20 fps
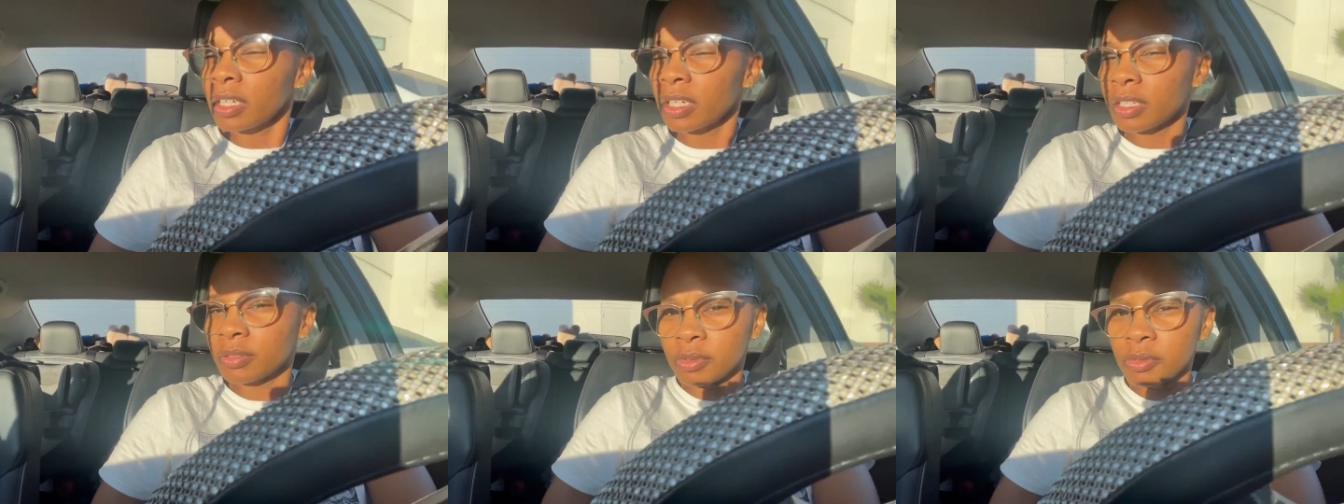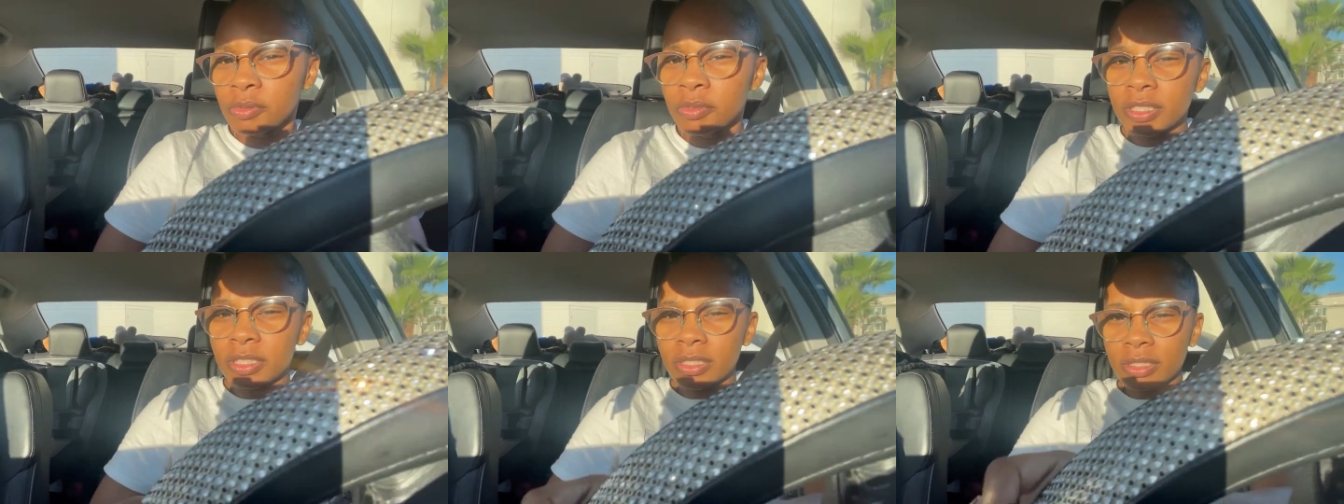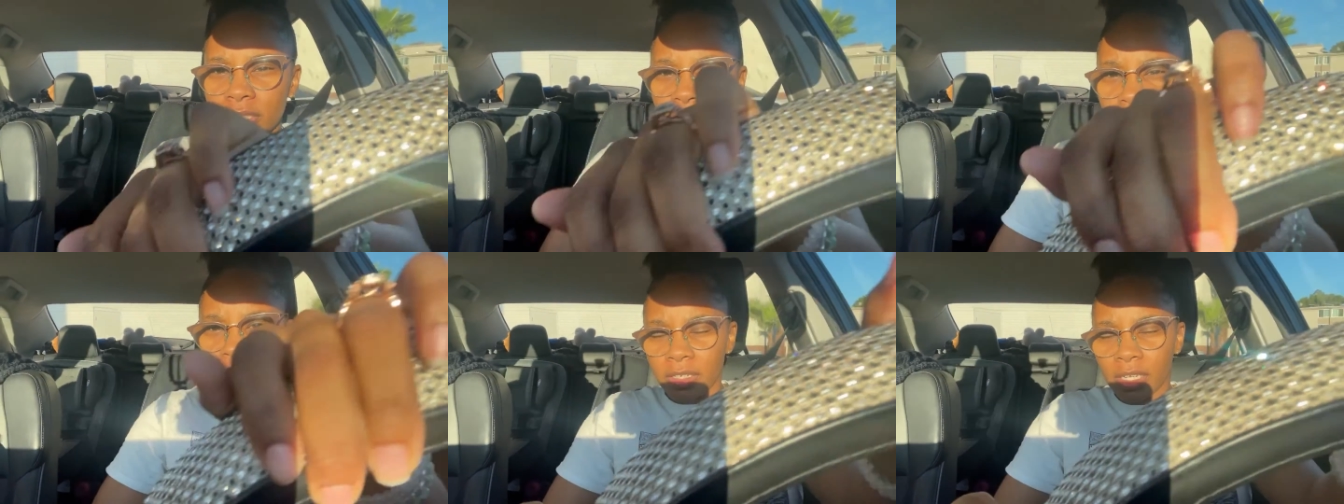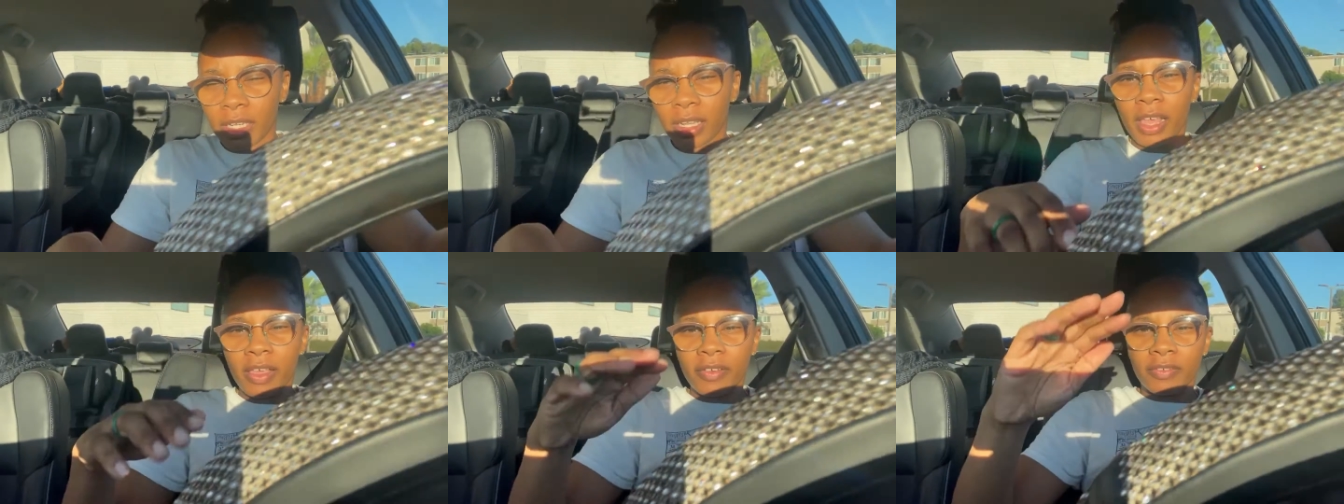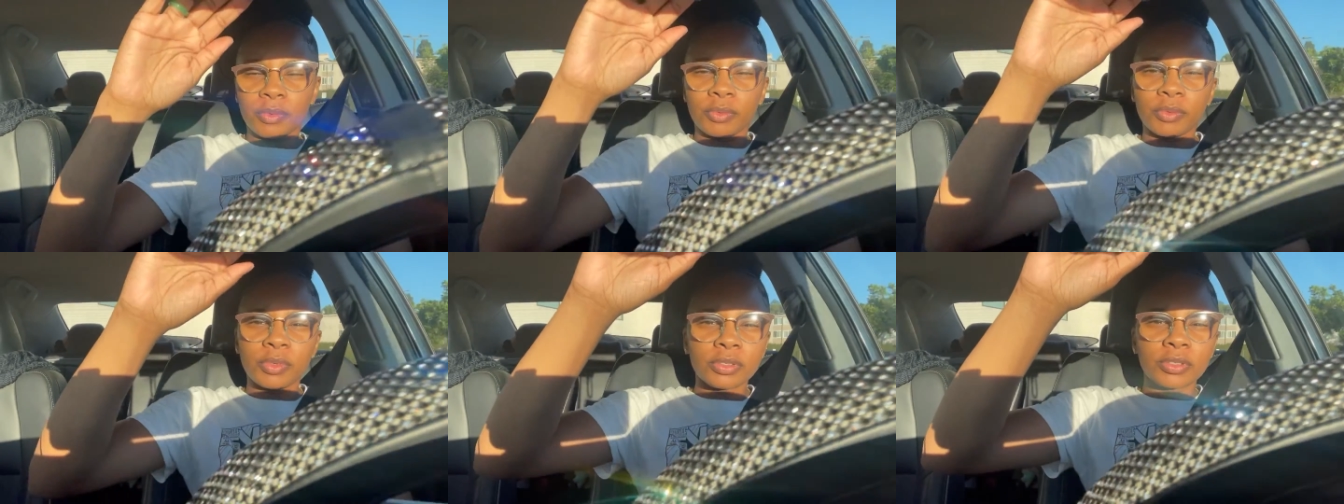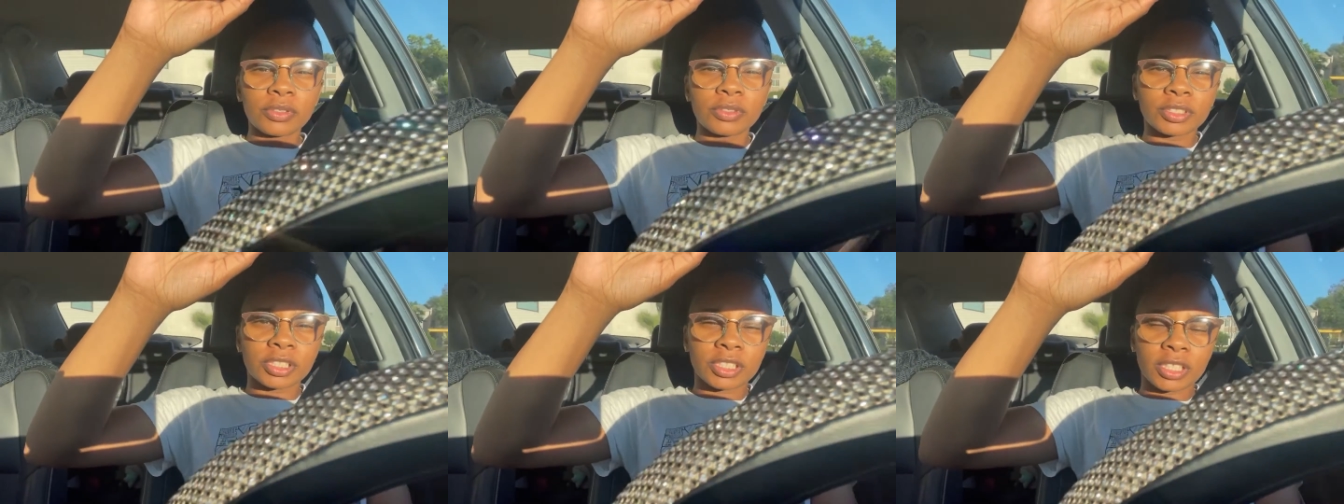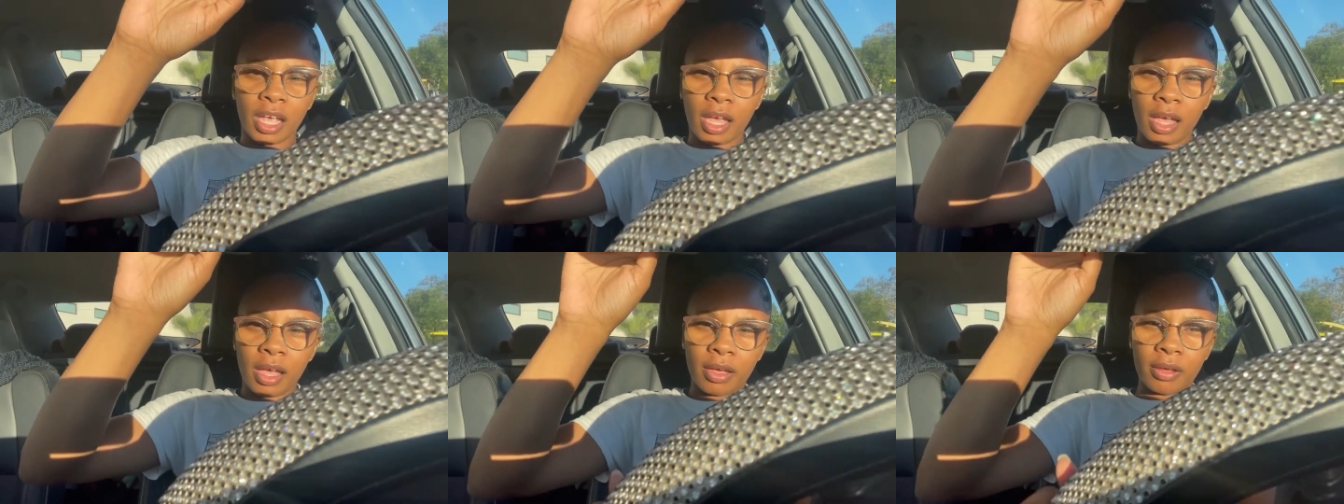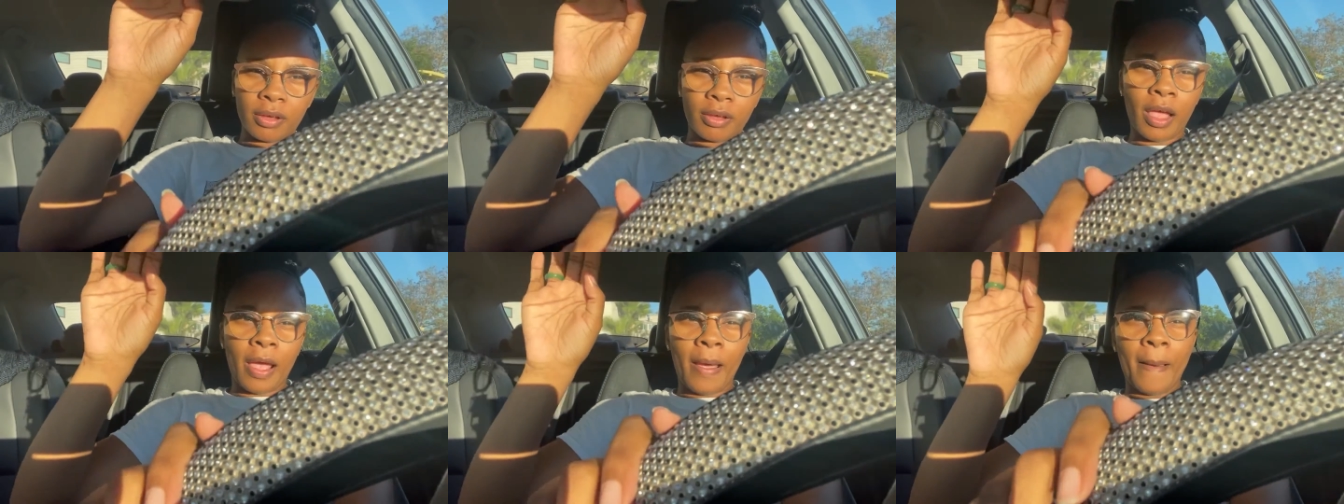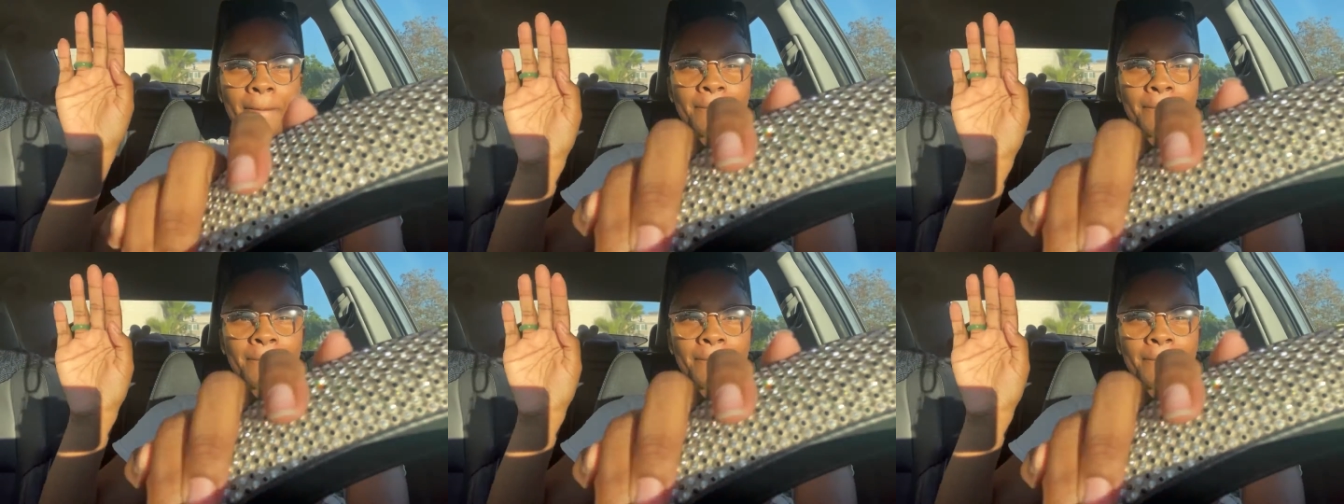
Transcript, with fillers: Cause we went to 7-Eleven. Ooh, child.